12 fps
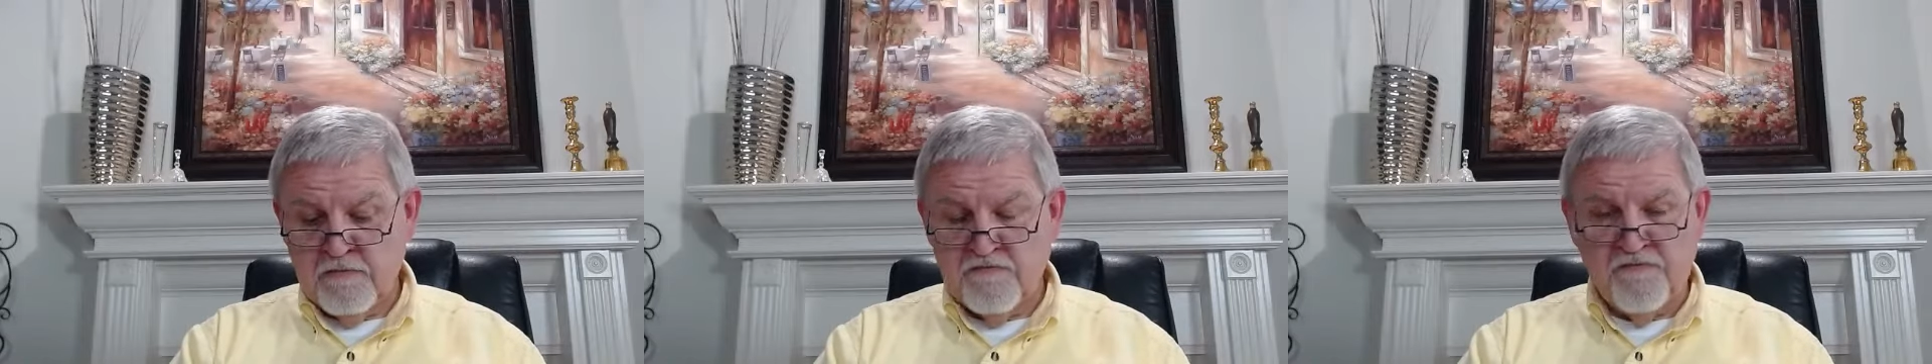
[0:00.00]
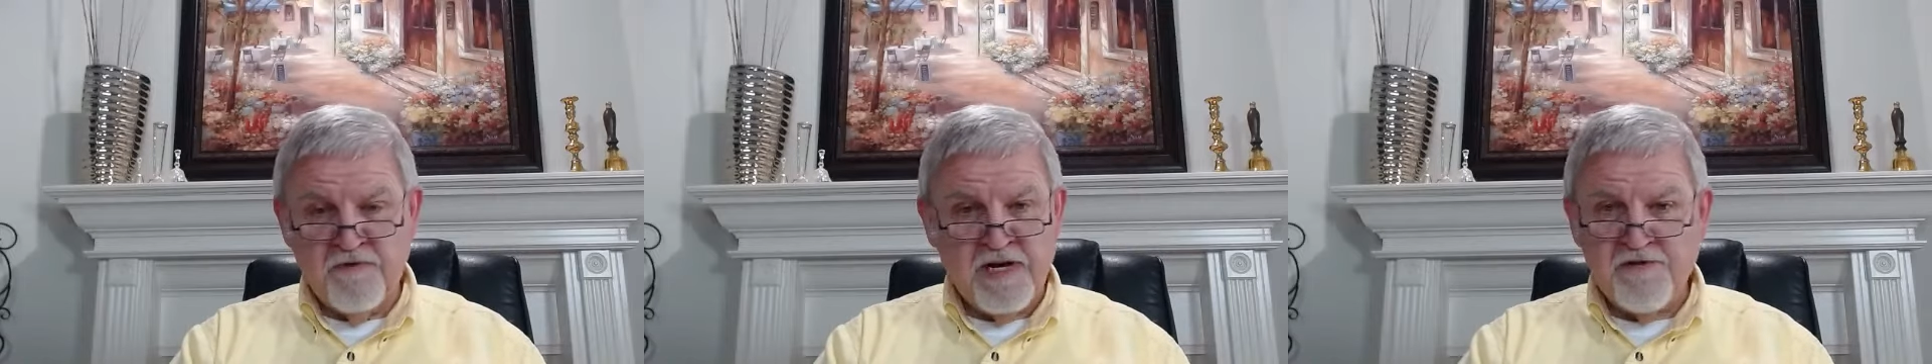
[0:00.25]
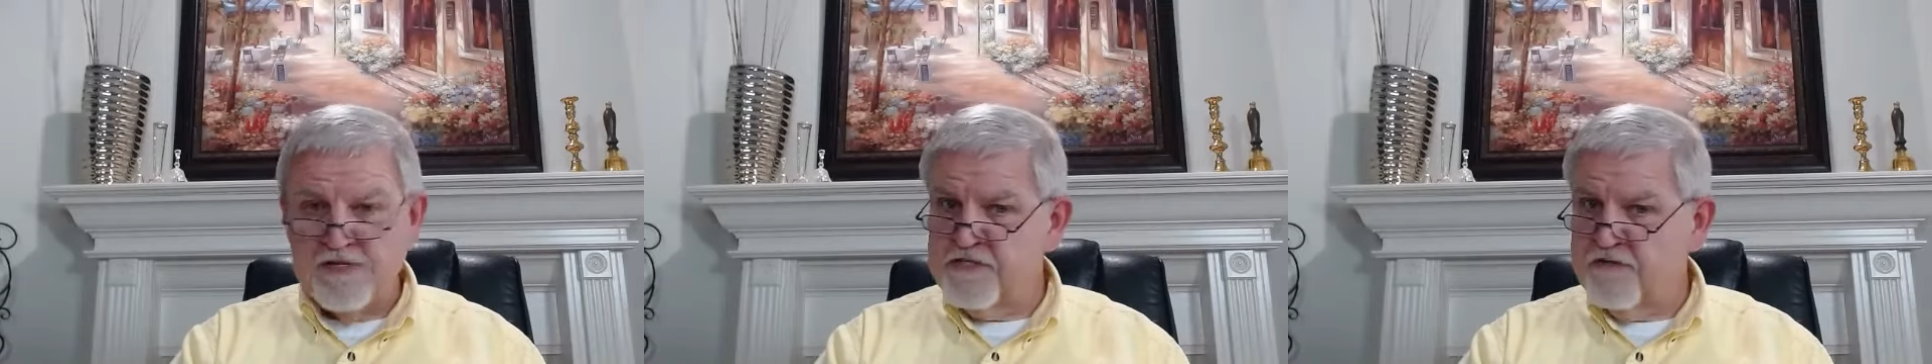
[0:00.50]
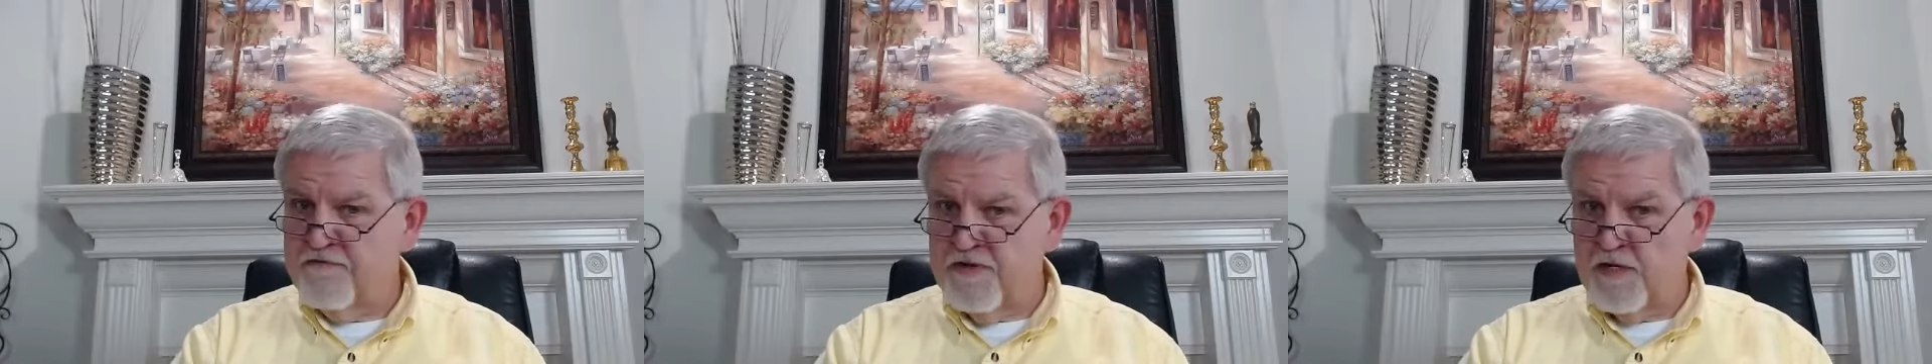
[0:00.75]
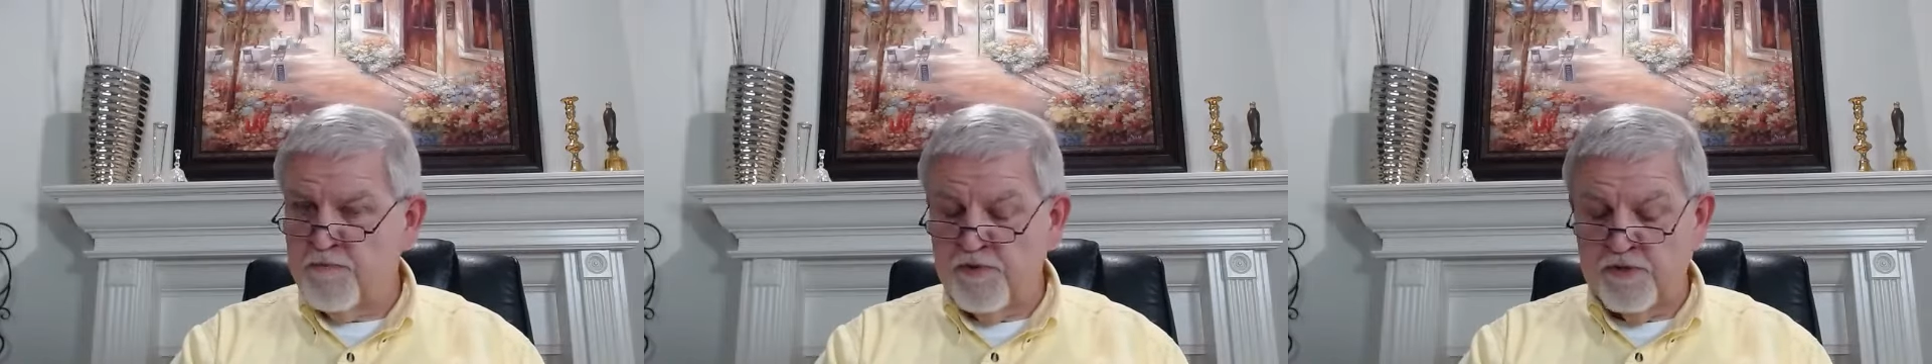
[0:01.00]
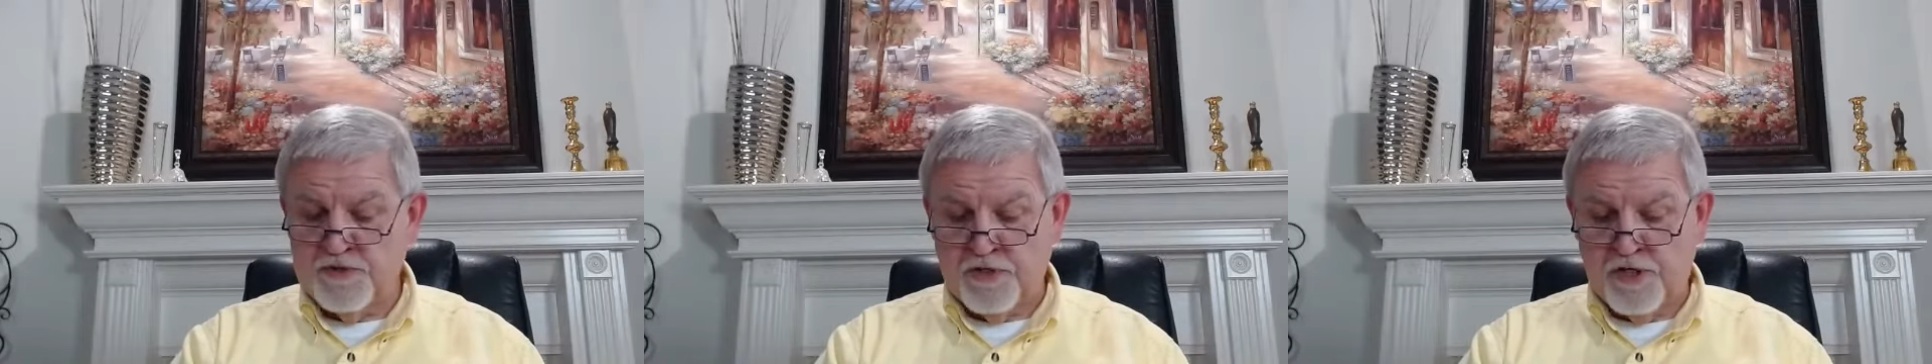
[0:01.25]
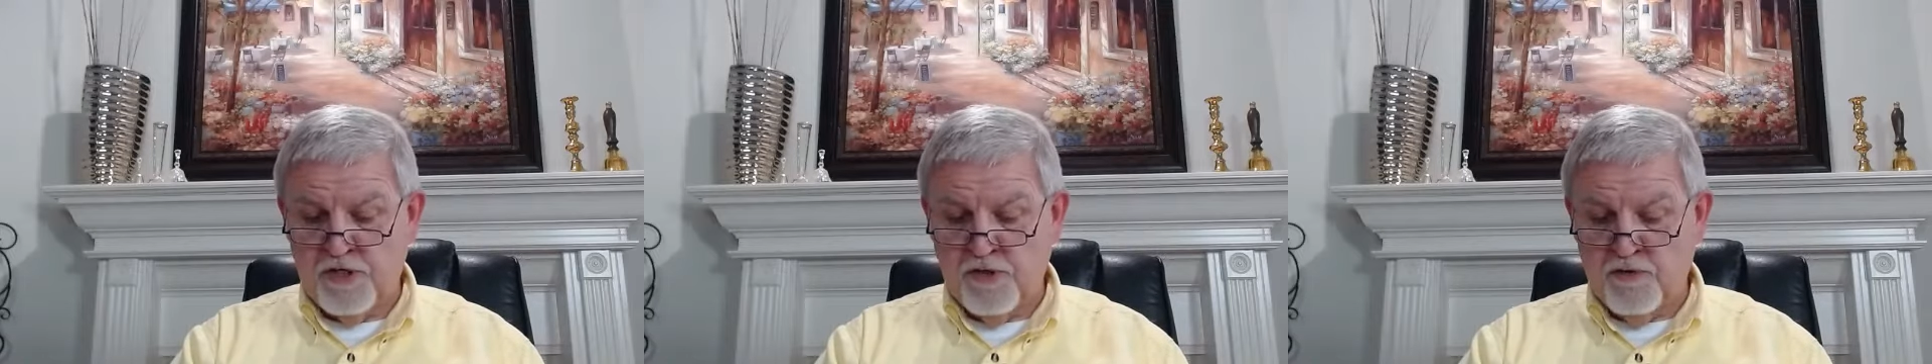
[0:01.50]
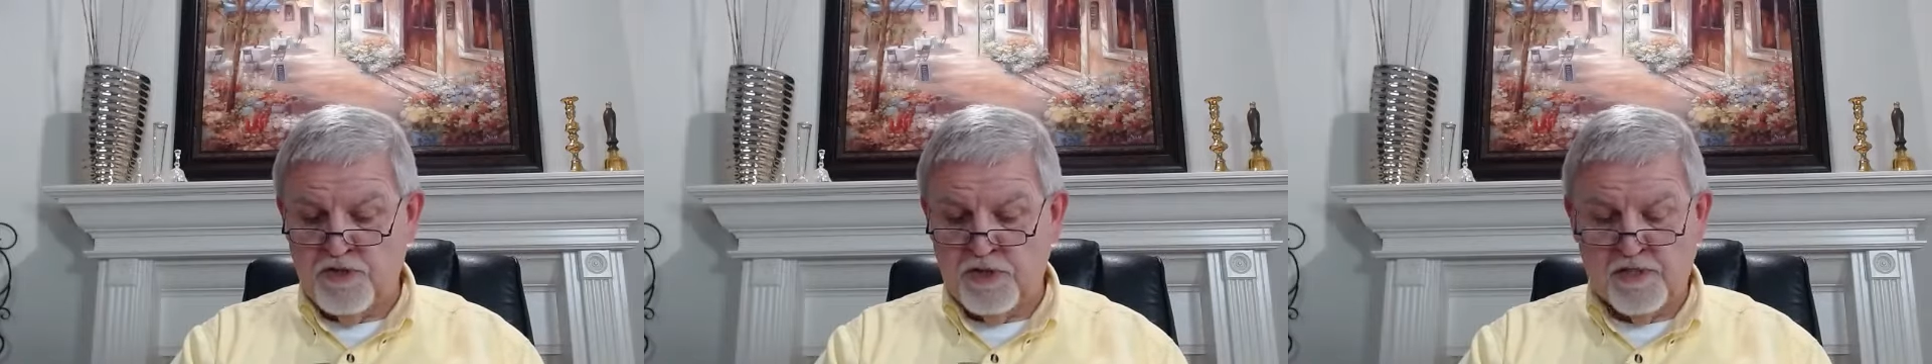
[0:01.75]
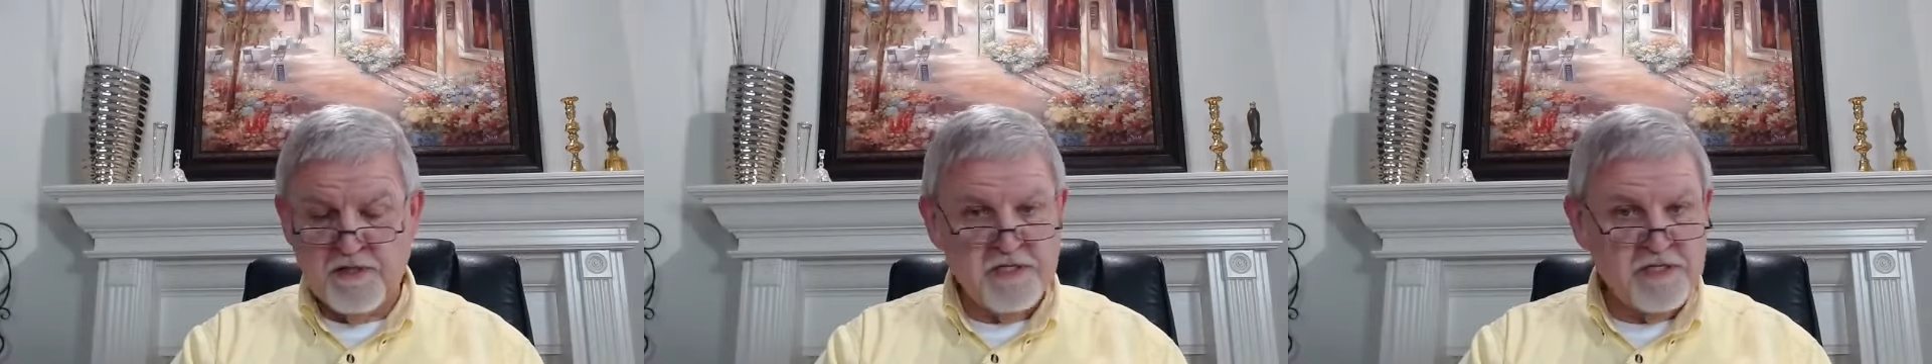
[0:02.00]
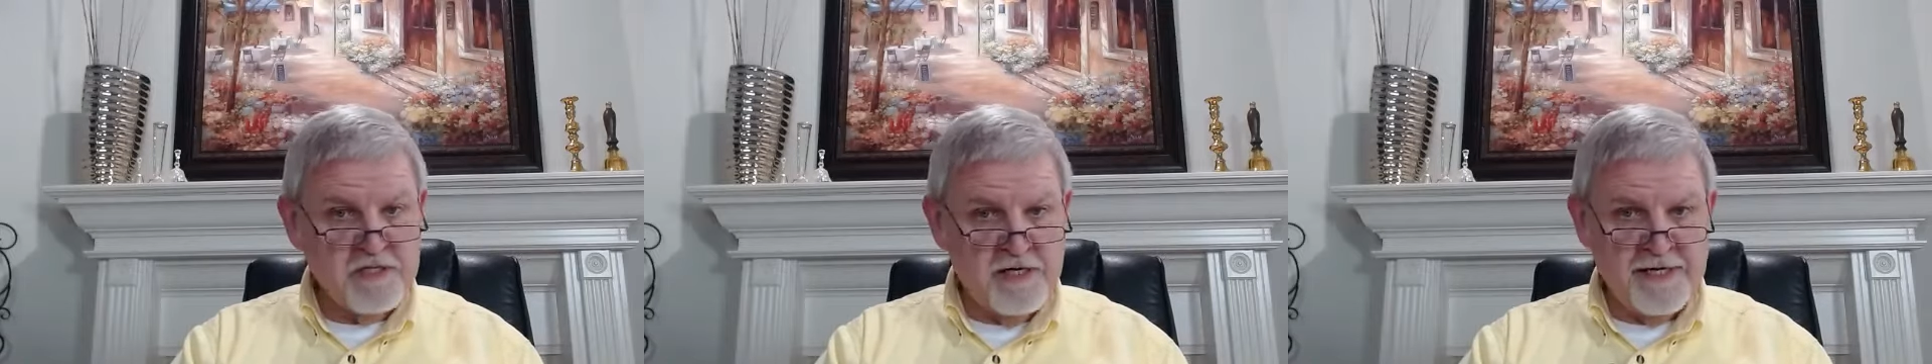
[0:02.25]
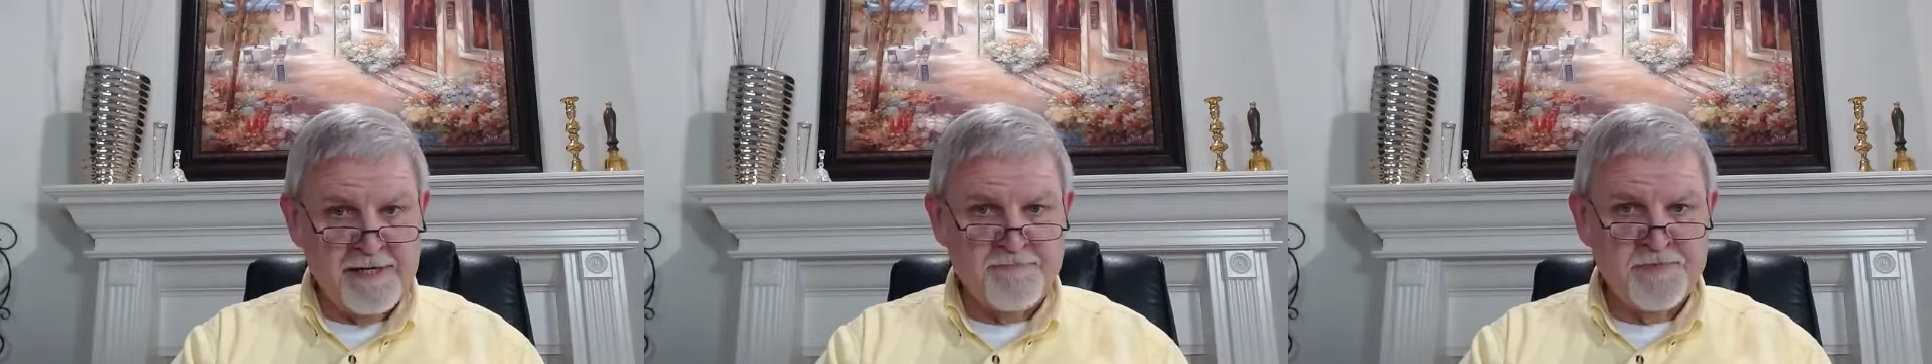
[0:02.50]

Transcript: very severe persecution at this time